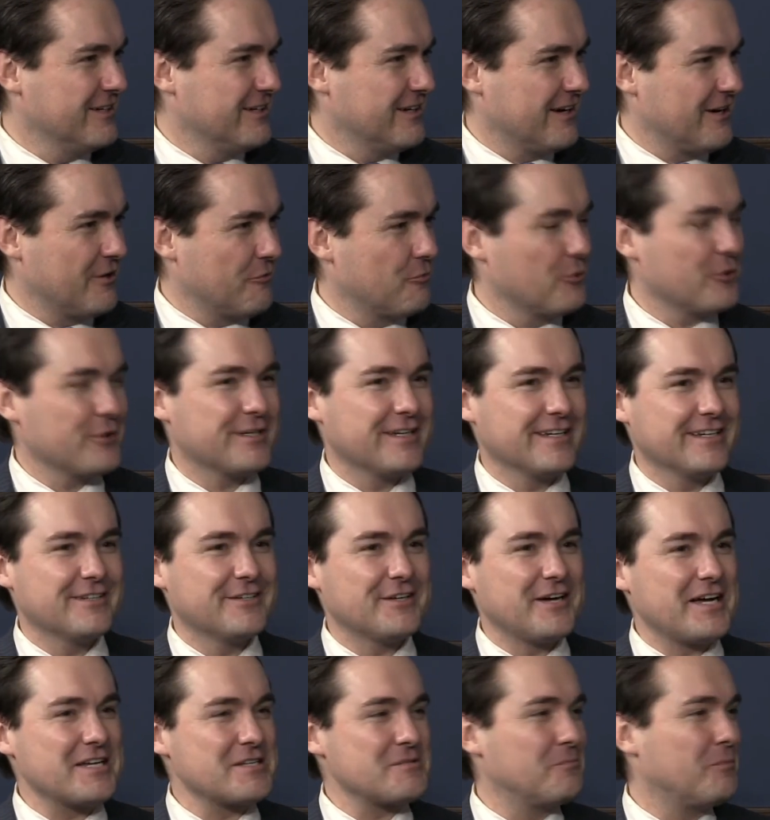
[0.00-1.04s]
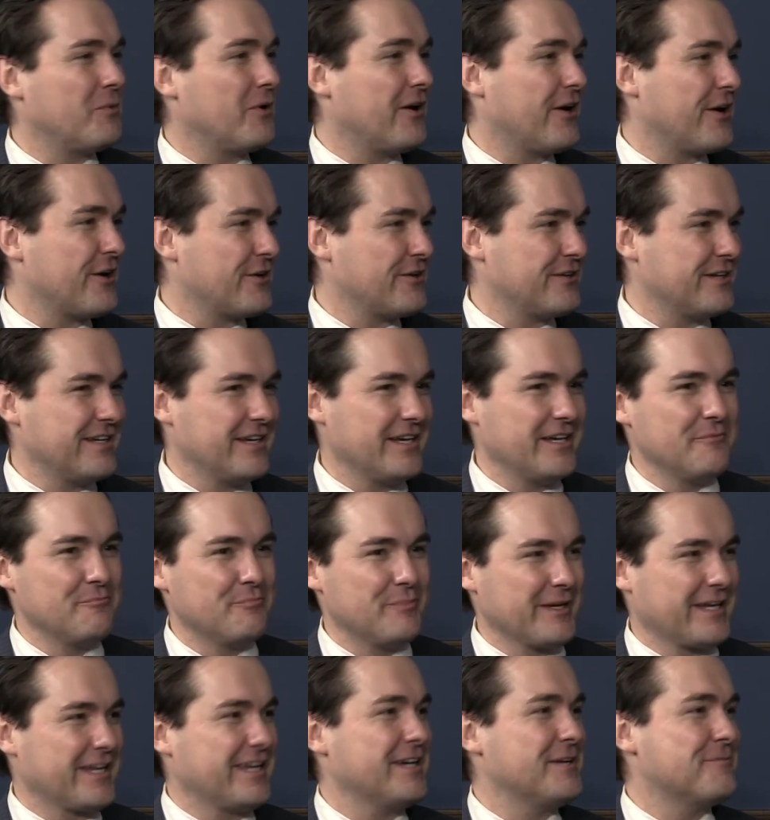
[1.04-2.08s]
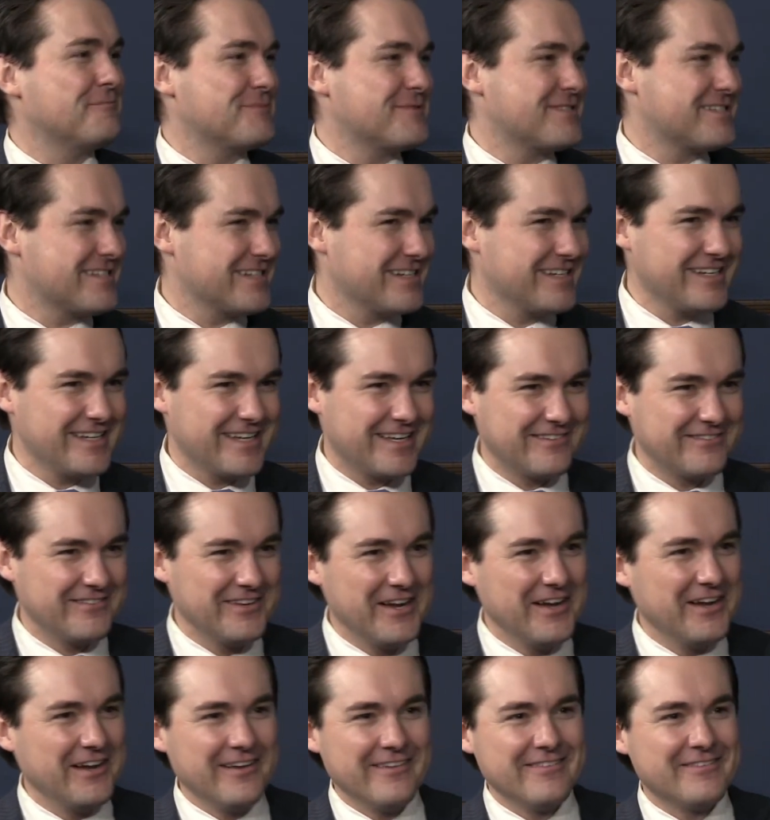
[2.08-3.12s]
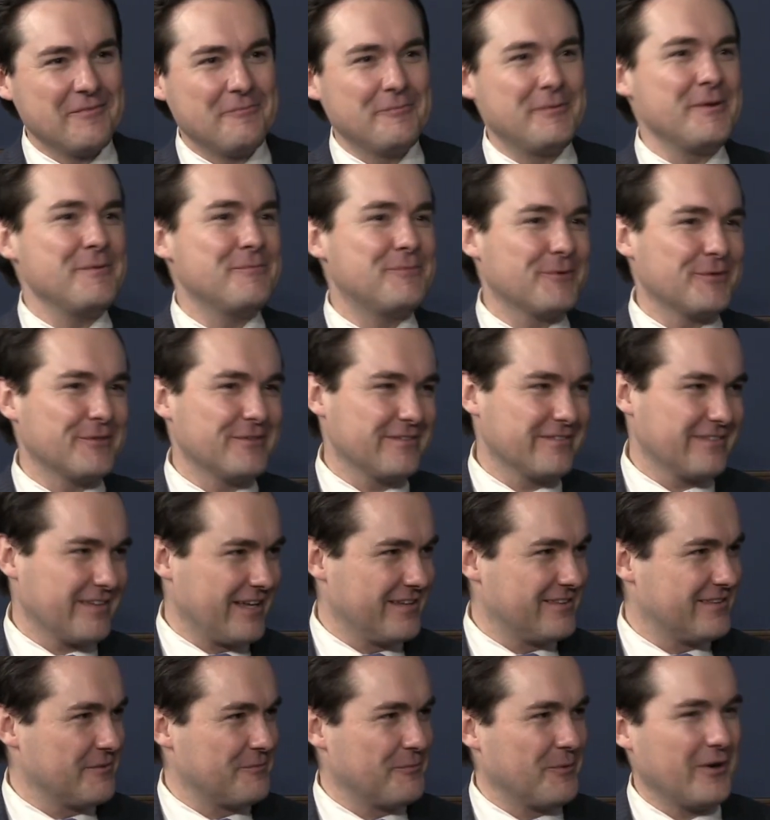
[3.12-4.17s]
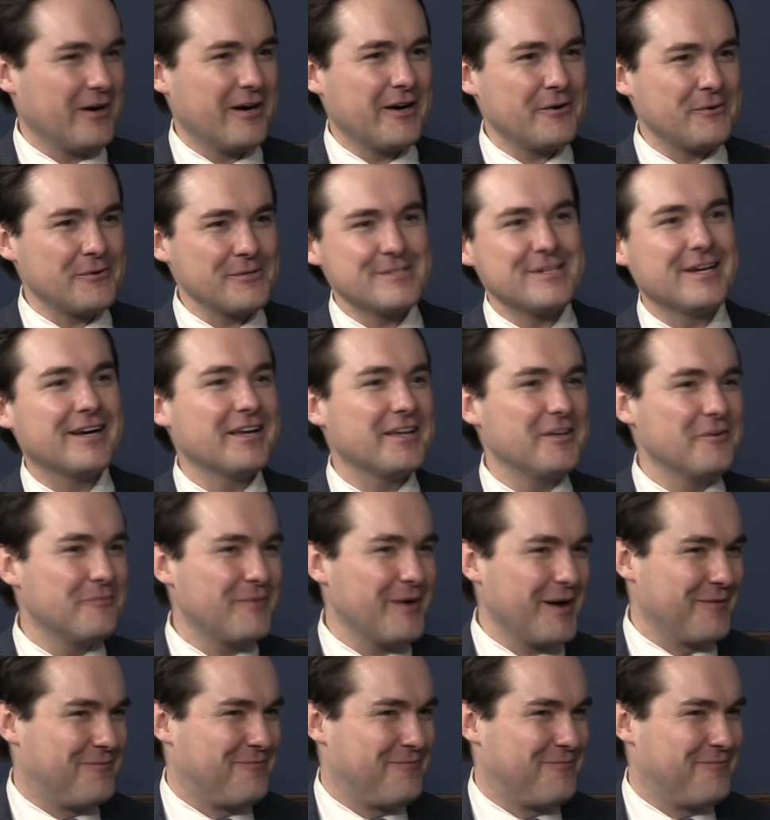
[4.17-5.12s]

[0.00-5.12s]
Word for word: working class bar in Poughkeepsie, and the people at the bar were talking about